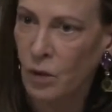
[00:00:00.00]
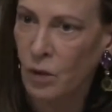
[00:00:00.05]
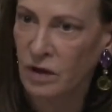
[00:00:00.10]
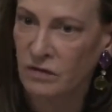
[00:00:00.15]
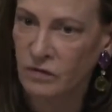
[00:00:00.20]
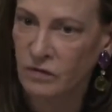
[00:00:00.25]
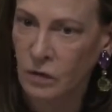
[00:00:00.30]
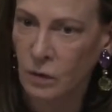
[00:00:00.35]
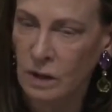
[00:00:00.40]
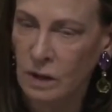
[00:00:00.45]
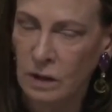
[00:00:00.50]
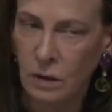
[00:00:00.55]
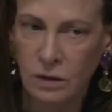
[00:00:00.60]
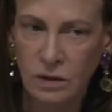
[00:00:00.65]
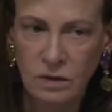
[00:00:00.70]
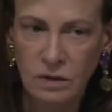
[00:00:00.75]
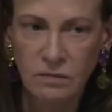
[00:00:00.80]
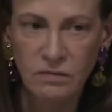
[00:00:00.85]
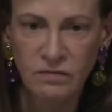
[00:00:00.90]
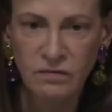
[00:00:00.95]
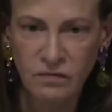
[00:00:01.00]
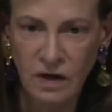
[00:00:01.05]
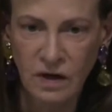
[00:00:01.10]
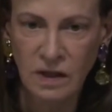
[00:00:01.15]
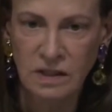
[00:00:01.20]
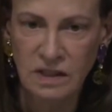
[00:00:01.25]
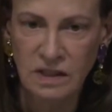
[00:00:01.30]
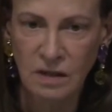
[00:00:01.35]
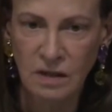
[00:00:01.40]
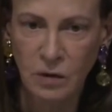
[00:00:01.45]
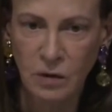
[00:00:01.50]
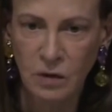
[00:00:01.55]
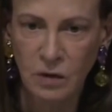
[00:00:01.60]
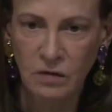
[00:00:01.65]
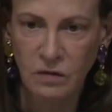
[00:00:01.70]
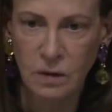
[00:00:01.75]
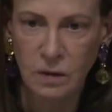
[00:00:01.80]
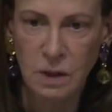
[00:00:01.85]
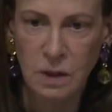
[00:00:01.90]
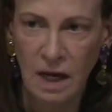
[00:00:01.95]
point of view, it looked very similar
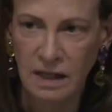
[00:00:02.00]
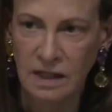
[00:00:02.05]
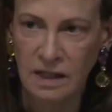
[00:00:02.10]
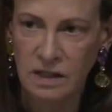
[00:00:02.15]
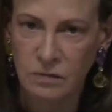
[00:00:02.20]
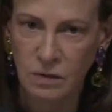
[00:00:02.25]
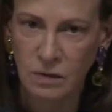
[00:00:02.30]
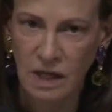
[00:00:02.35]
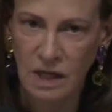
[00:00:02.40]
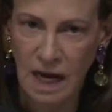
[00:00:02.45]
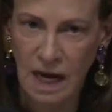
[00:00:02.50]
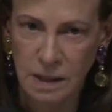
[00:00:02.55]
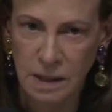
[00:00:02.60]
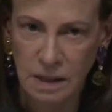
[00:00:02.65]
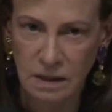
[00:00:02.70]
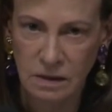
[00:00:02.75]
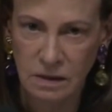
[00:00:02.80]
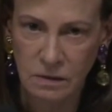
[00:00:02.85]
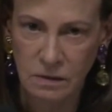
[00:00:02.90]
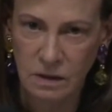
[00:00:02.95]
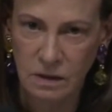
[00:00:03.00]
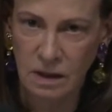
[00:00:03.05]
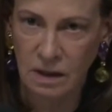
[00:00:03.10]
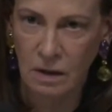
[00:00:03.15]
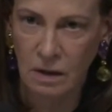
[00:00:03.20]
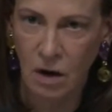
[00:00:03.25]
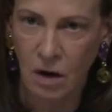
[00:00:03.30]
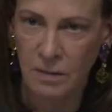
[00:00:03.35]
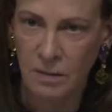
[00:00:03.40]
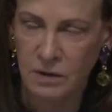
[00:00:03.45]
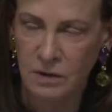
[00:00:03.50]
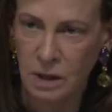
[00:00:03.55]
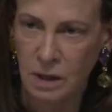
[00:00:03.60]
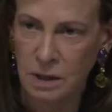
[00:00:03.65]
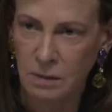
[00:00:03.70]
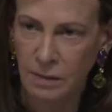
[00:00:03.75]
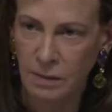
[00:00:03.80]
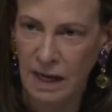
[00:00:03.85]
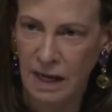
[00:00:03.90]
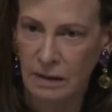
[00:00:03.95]
to the Chinese reaction to the
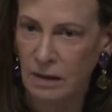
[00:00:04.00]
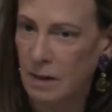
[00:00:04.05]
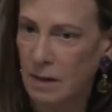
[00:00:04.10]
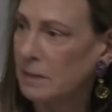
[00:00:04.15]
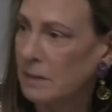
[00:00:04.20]
arbitration panel.